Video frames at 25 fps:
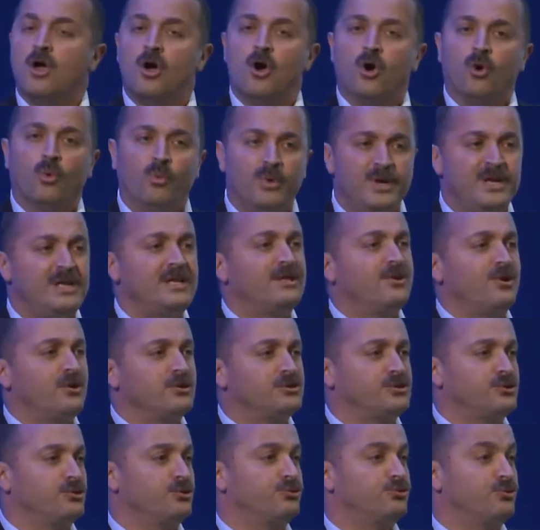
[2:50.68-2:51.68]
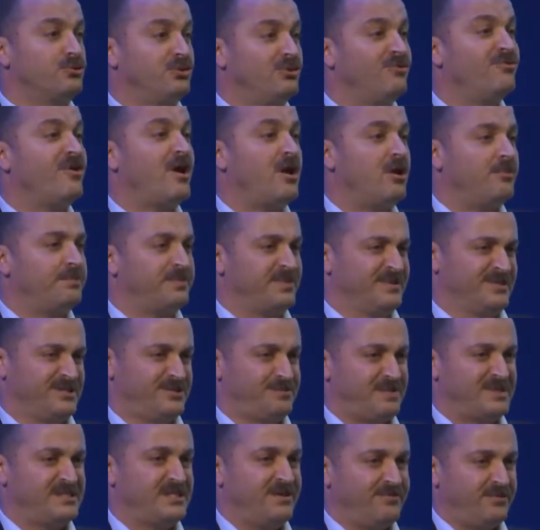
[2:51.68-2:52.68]
We need also to develop
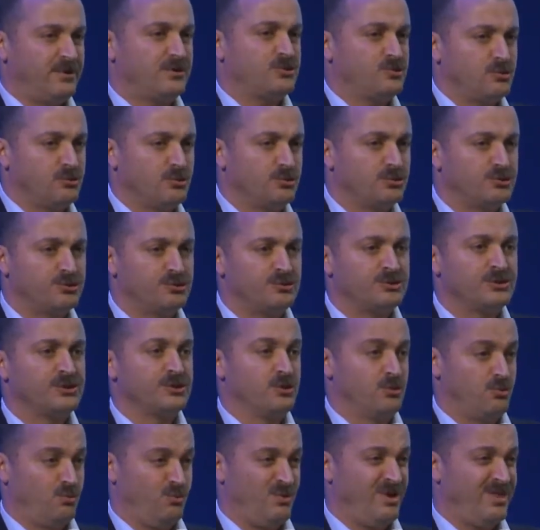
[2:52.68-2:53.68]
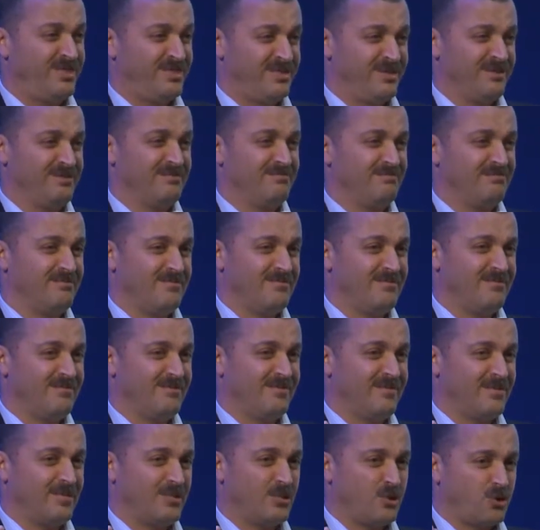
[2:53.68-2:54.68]
specific solutions with
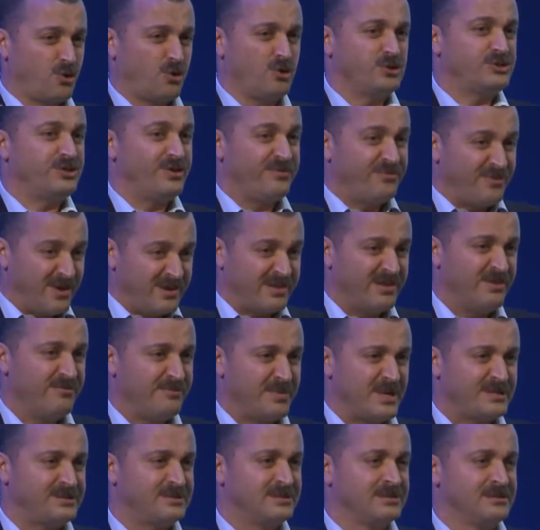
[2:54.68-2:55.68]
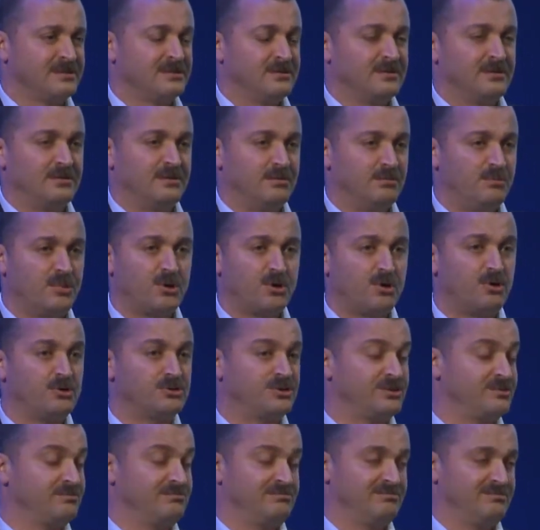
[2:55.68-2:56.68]
cost effectiveness,
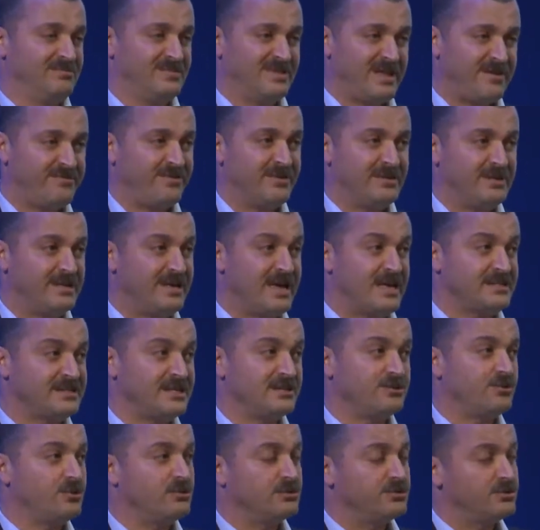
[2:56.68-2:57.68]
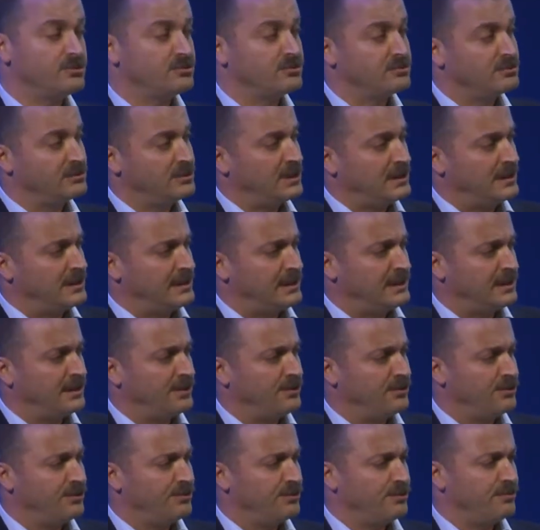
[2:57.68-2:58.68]
because definitely, as I told you,
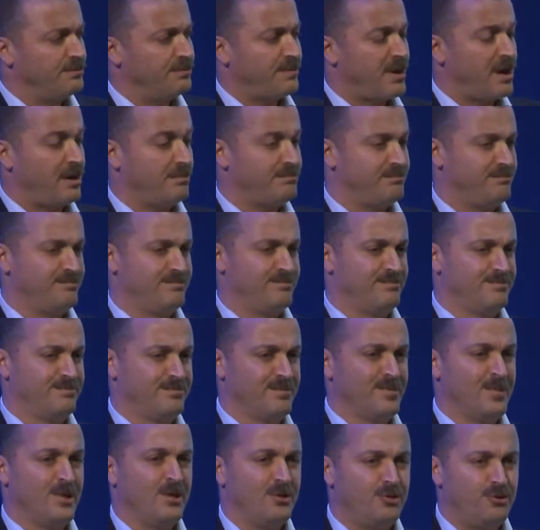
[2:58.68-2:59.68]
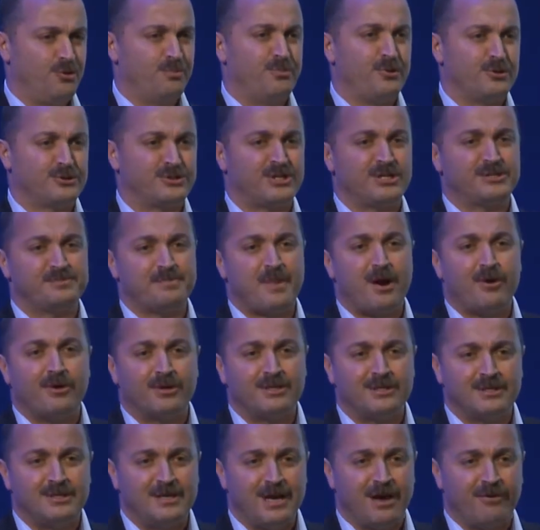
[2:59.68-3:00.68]
the purchase
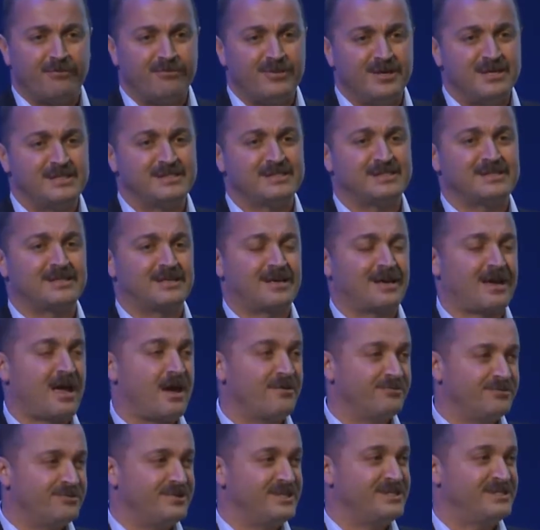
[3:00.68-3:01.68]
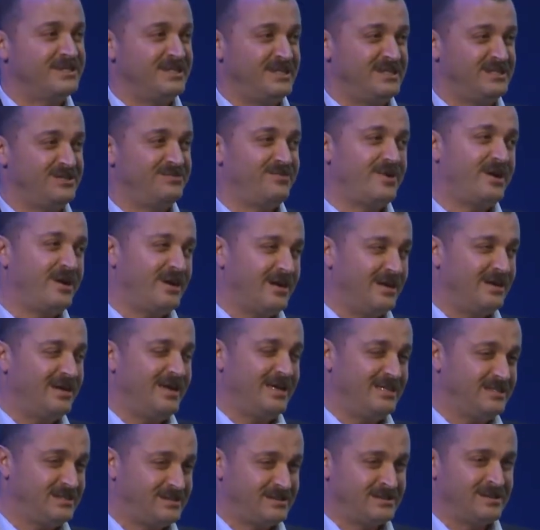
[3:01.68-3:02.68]
poverty of these countries is
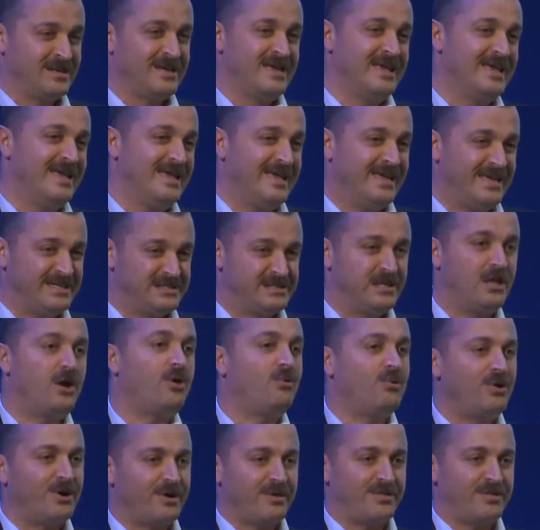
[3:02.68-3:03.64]
lower